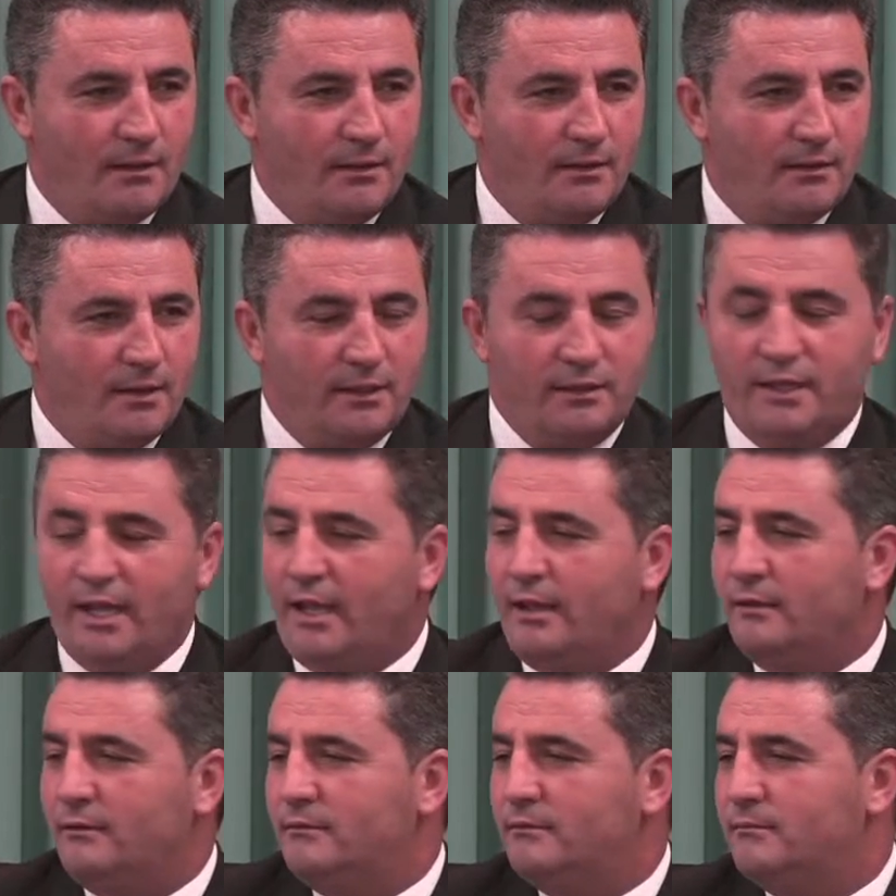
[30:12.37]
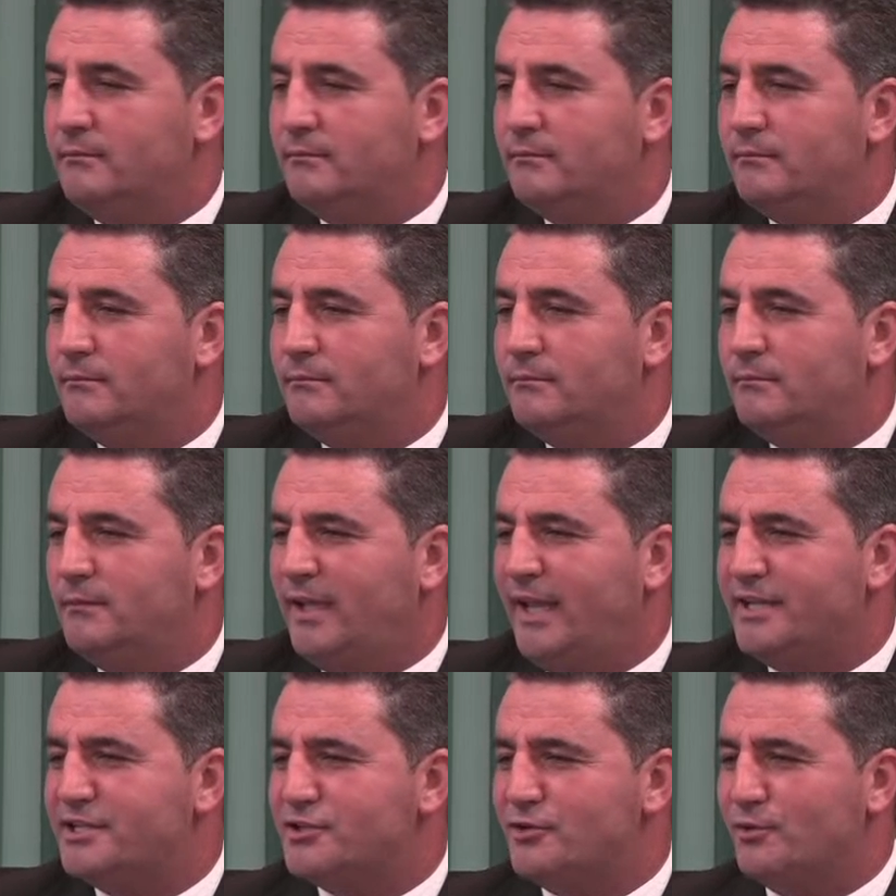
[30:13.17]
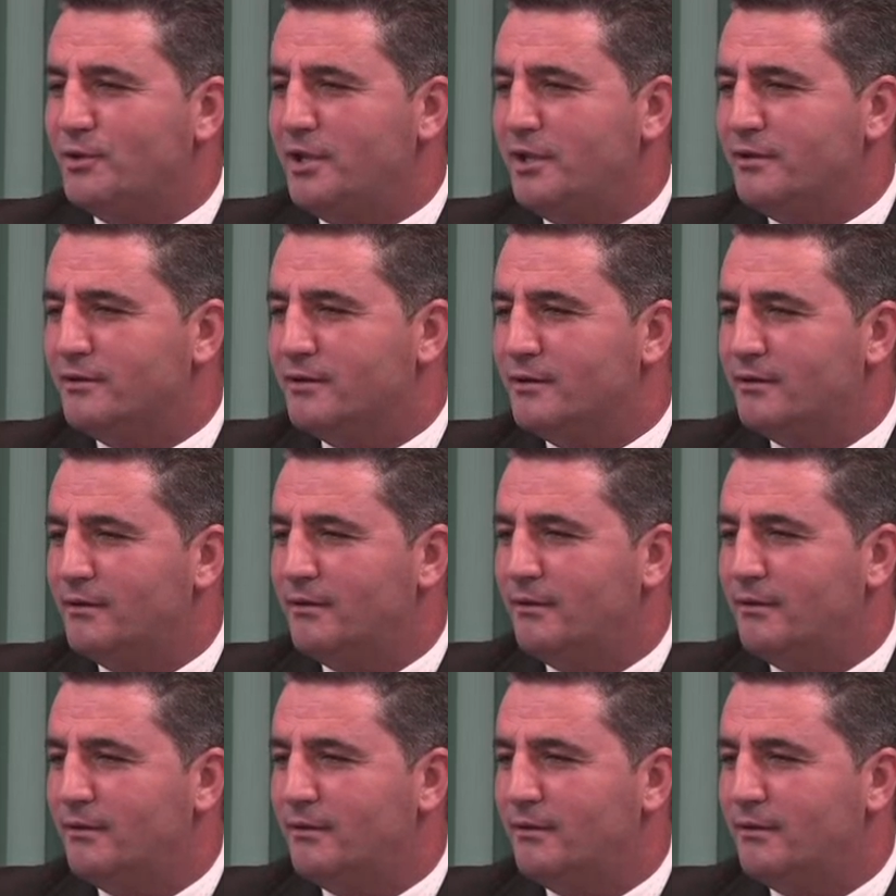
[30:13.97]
And then, next you hear,